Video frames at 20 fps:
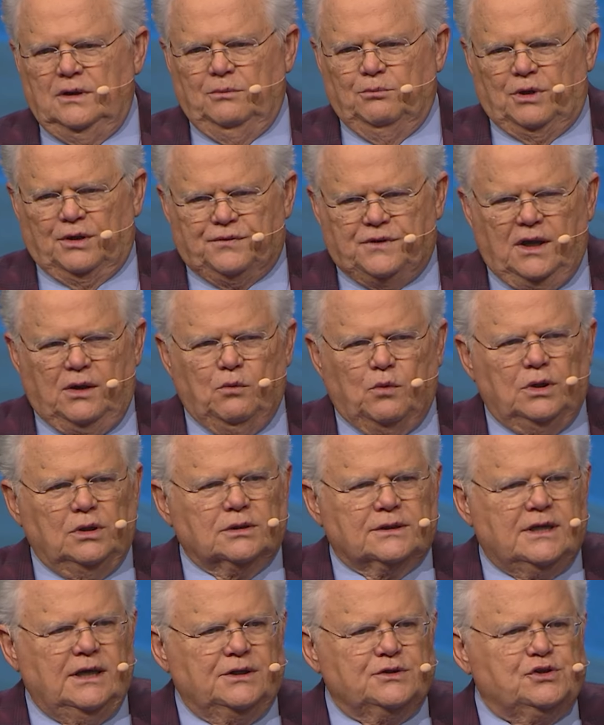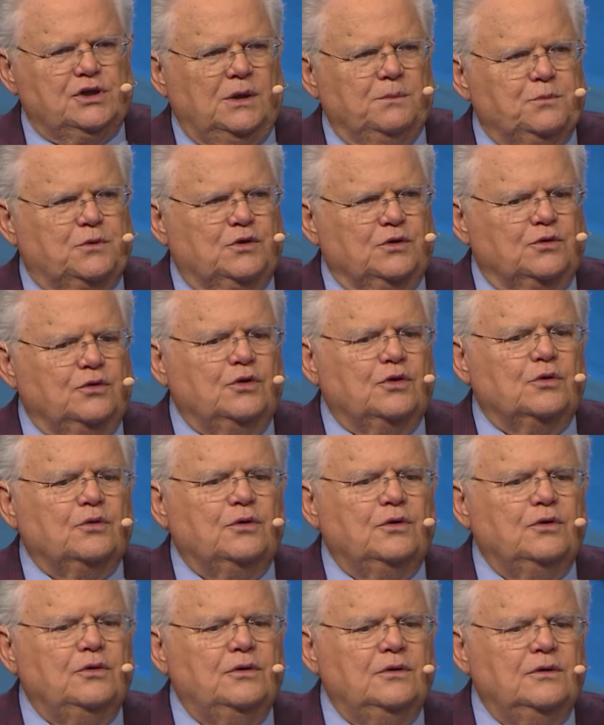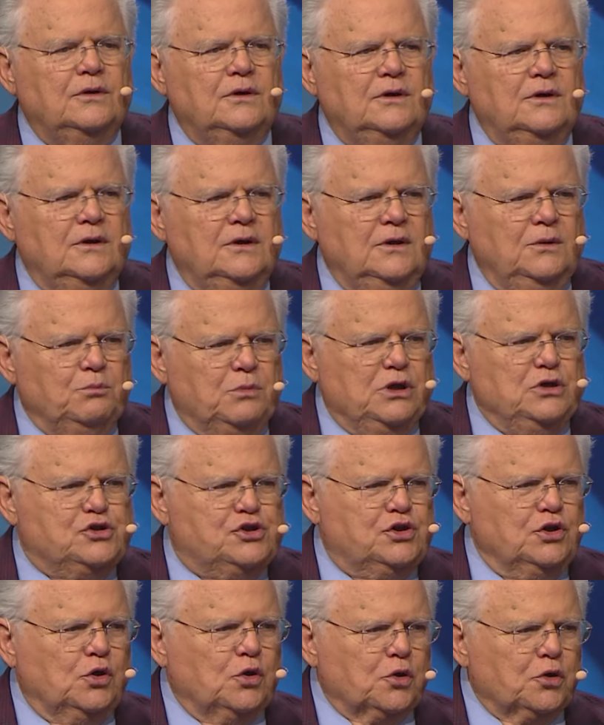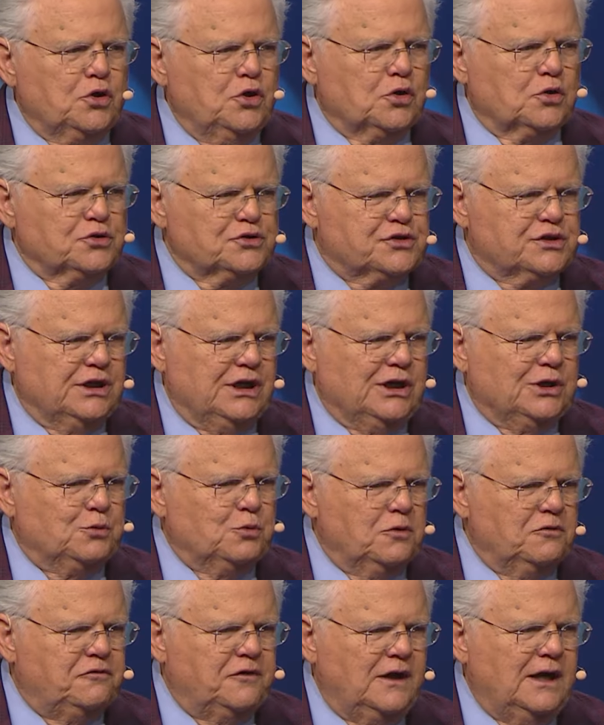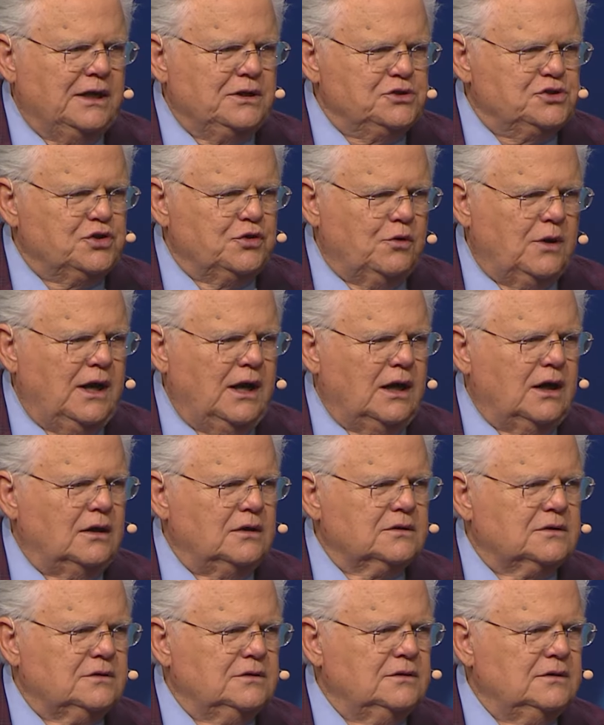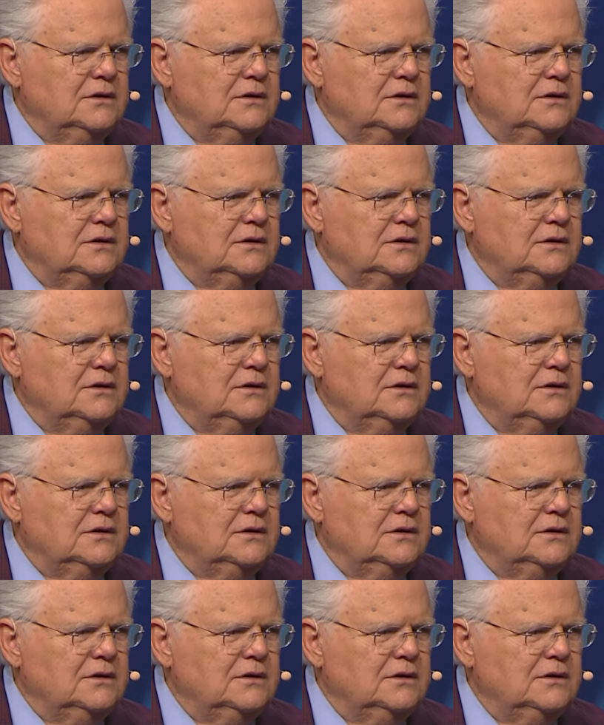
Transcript: but they will catch up to you. Be sure your sin will find you out.